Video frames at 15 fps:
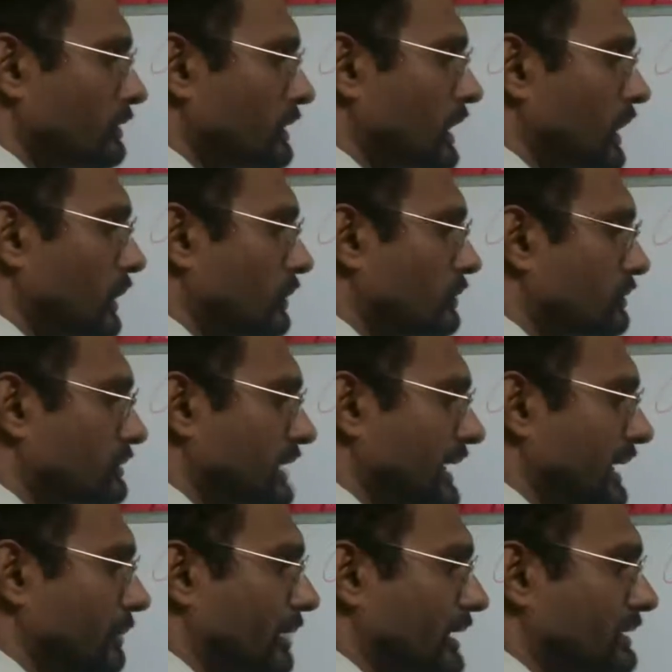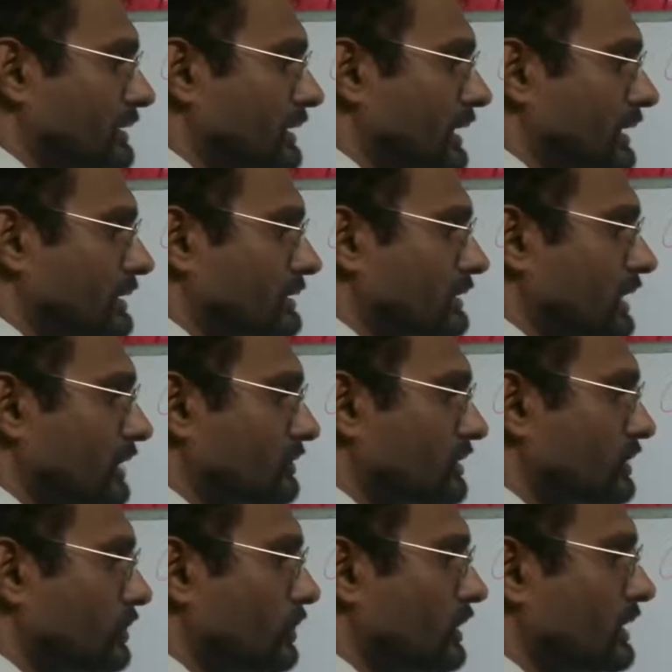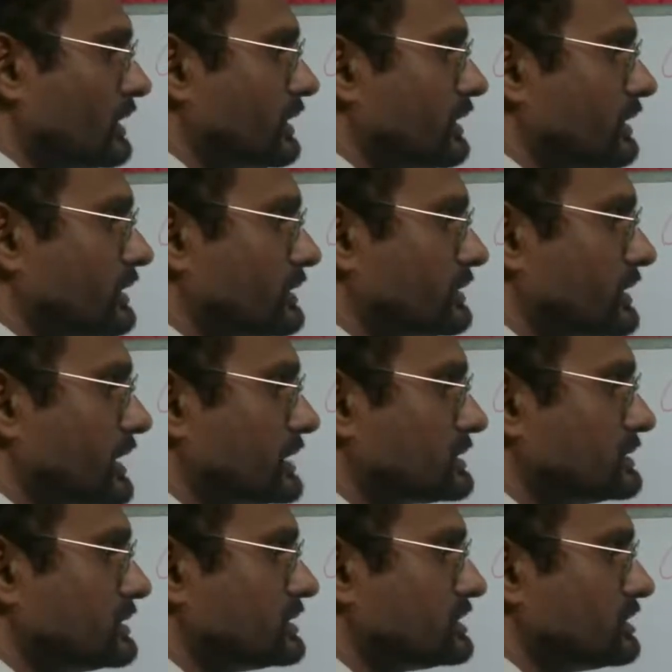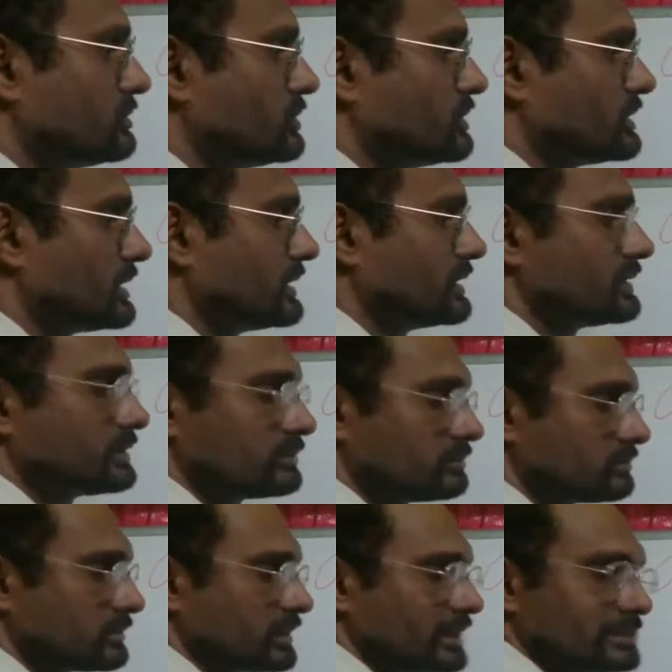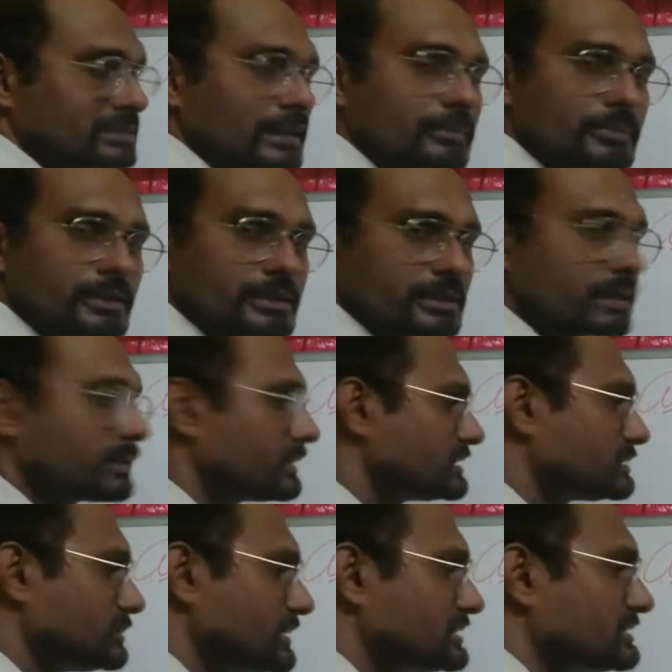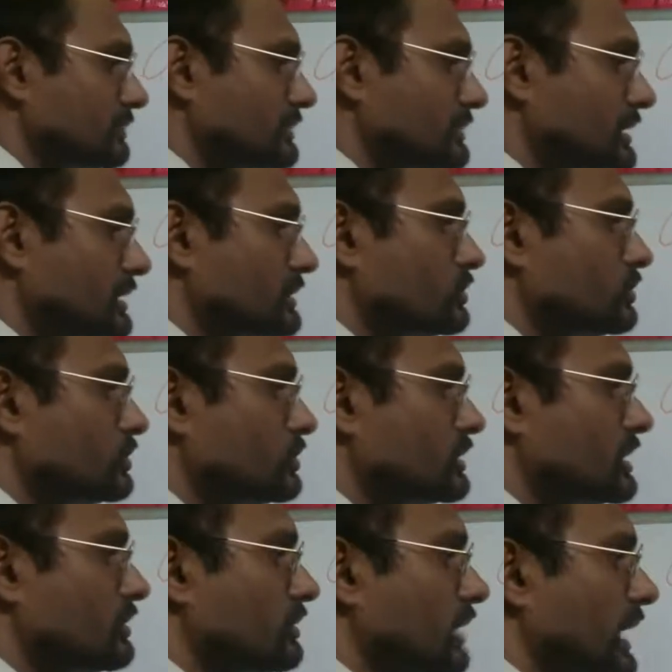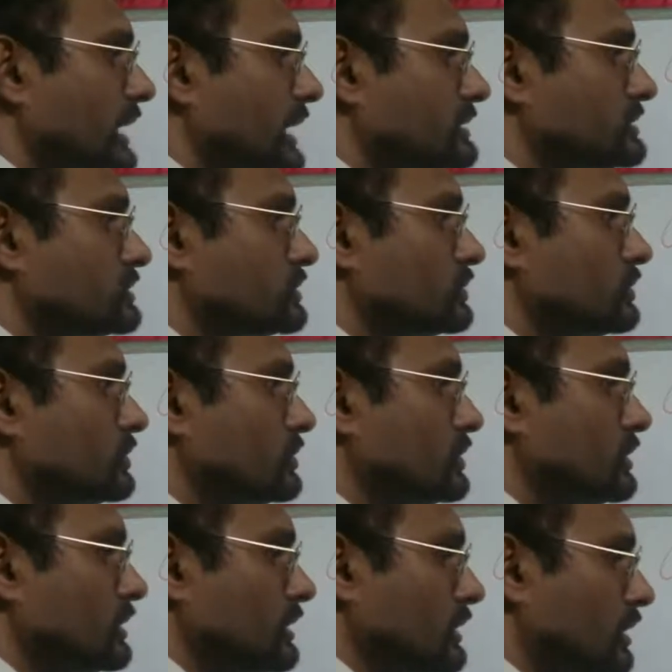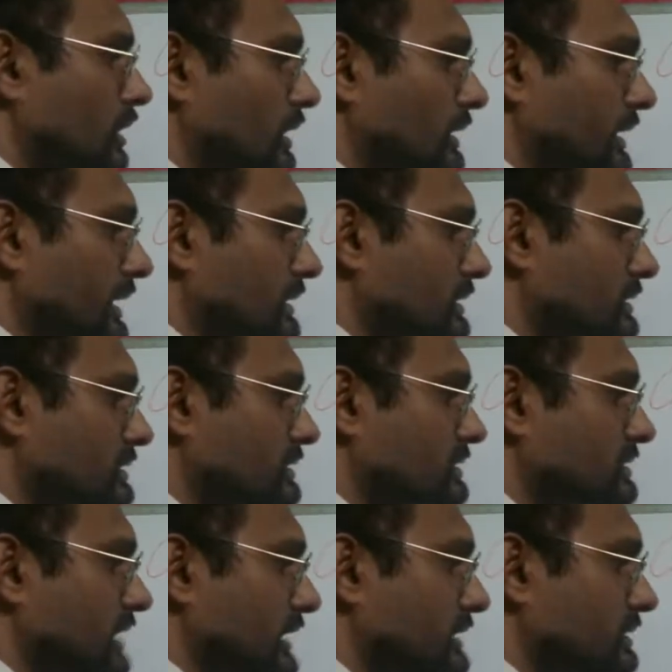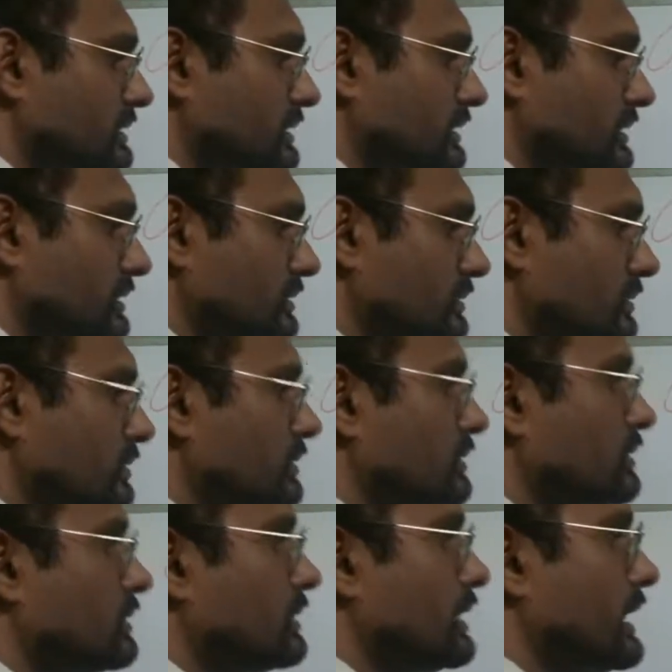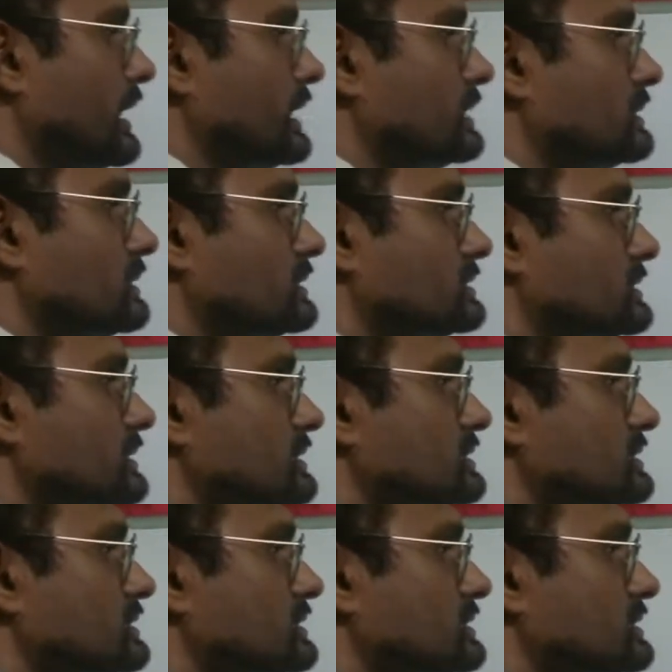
Now the remaining current after going here, it gets distributed, it gets separated, this splits up there to give I2, or rather this is I3 and this